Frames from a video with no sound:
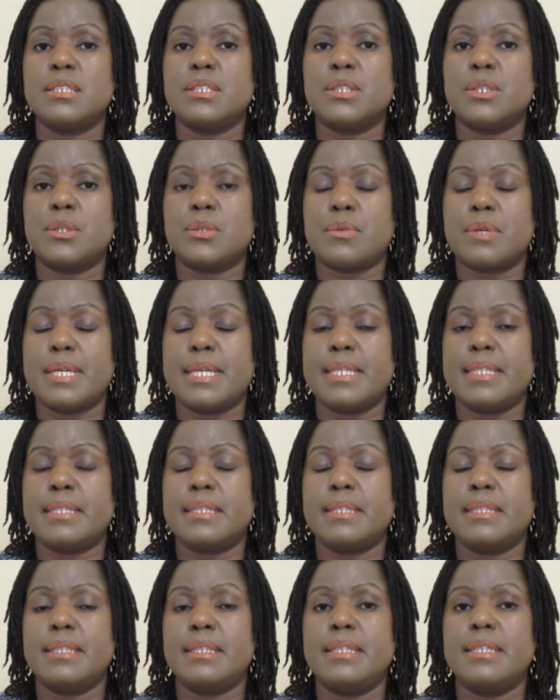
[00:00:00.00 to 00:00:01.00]
Alright,
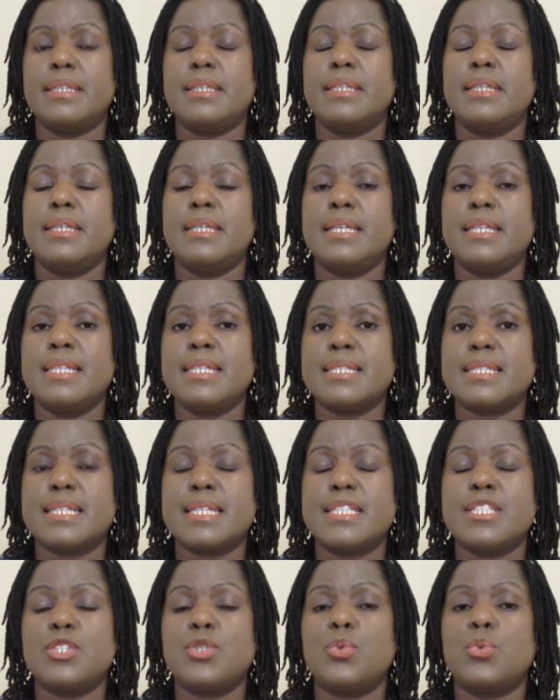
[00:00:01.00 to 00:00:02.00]
in this
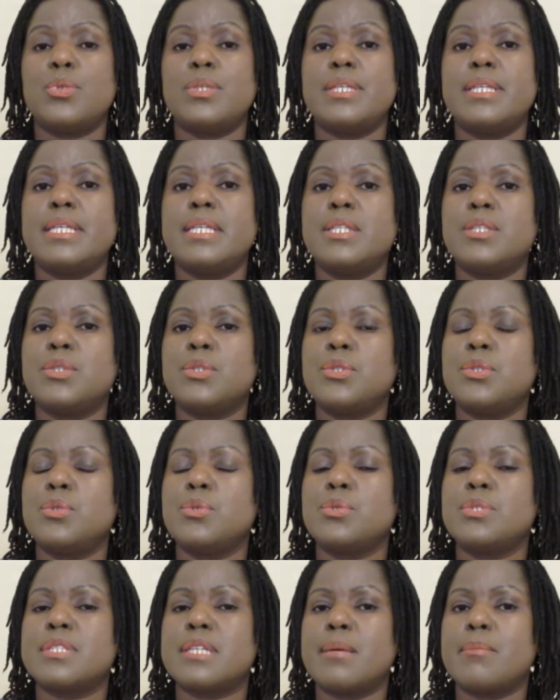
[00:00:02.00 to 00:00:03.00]
case you would need to
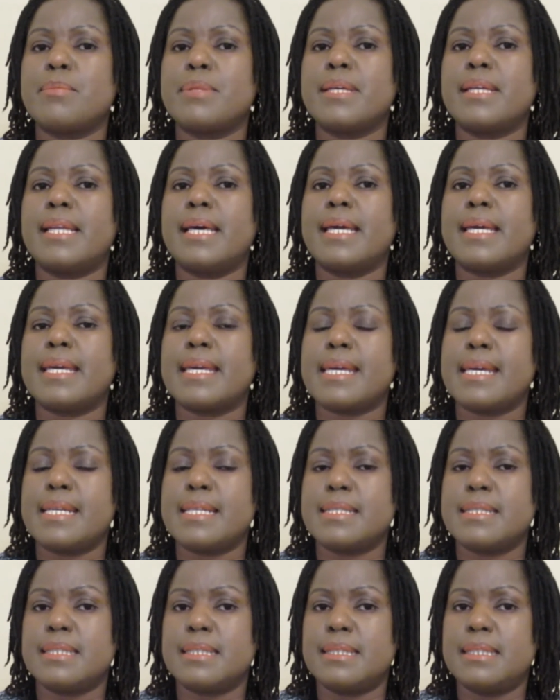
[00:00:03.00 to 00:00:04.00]
use something like
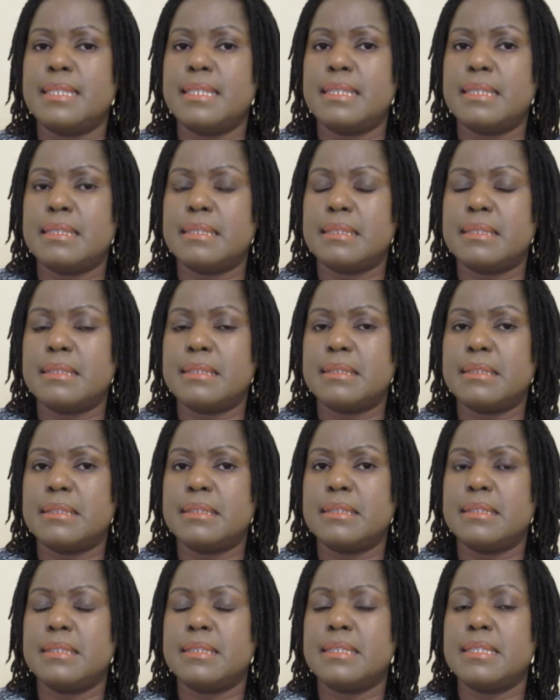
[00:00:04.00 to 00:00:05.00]
quercetin.
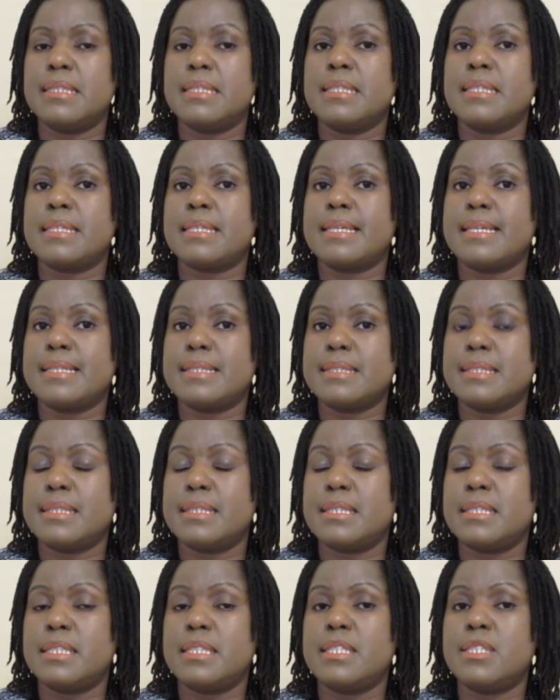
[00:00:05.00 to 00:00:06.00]

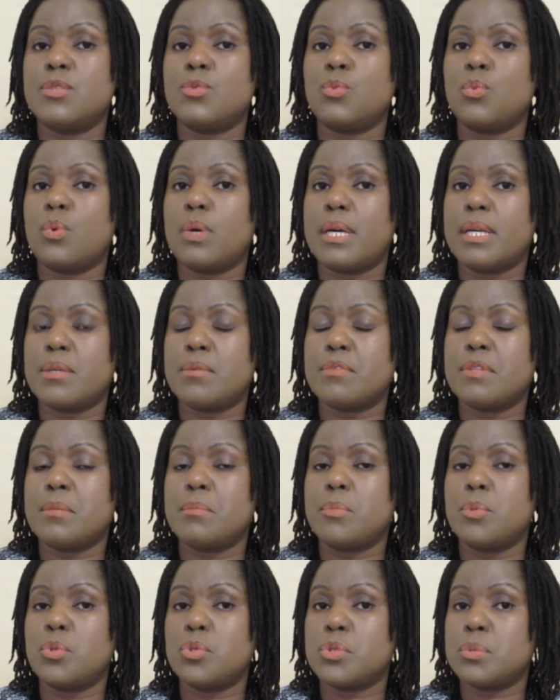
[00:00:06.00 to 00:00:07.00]
Quercetin is one of the
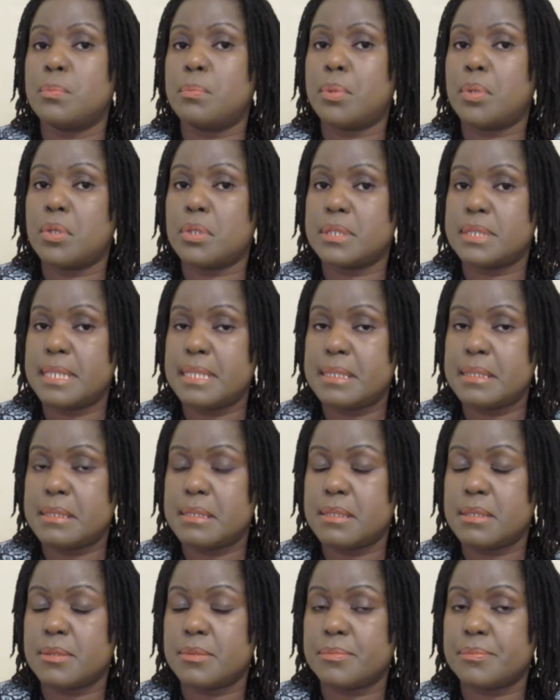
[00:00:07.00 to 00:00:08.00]
most
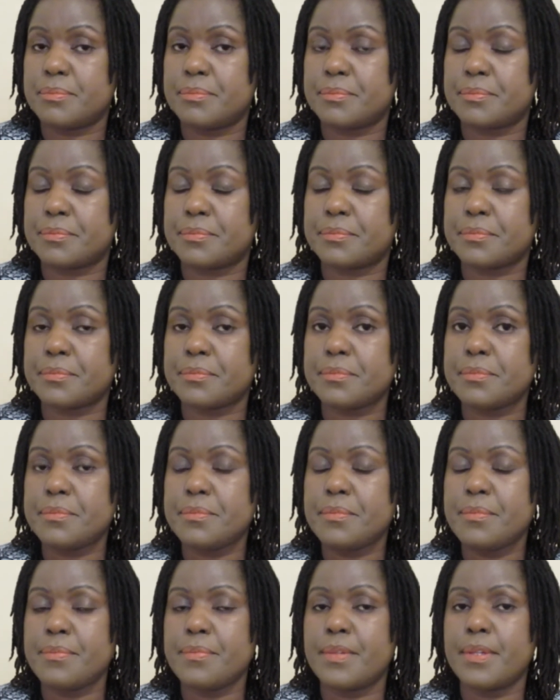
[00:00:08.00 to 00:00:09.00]
potent
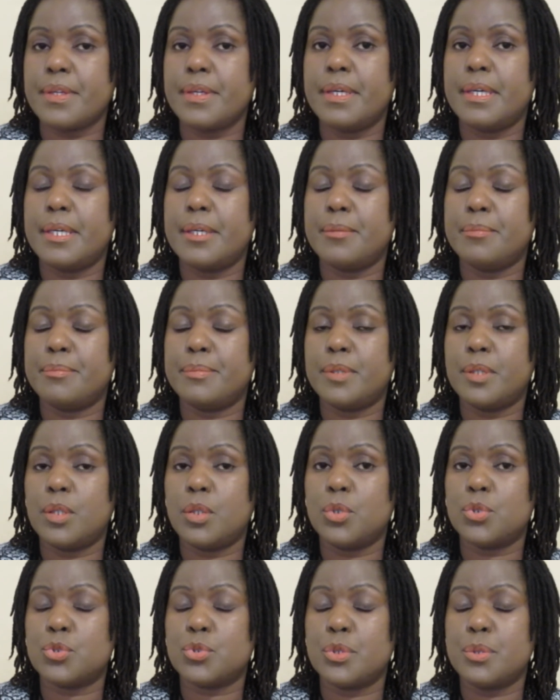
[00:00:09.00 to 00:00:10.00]

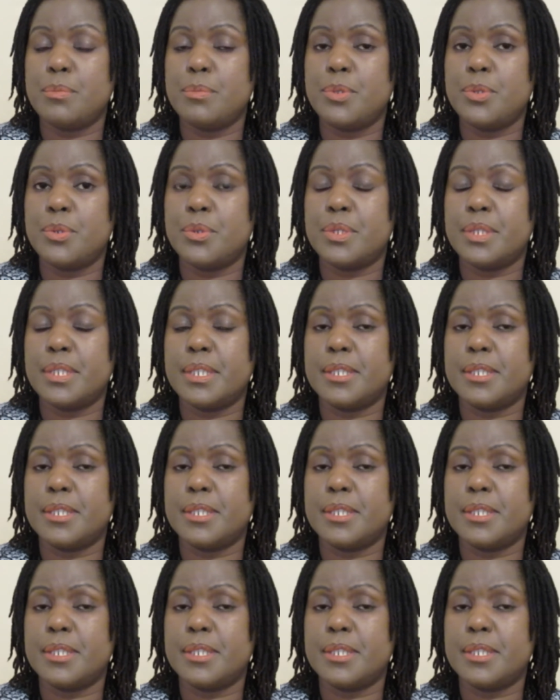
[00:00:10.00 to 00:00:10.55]
autoimmune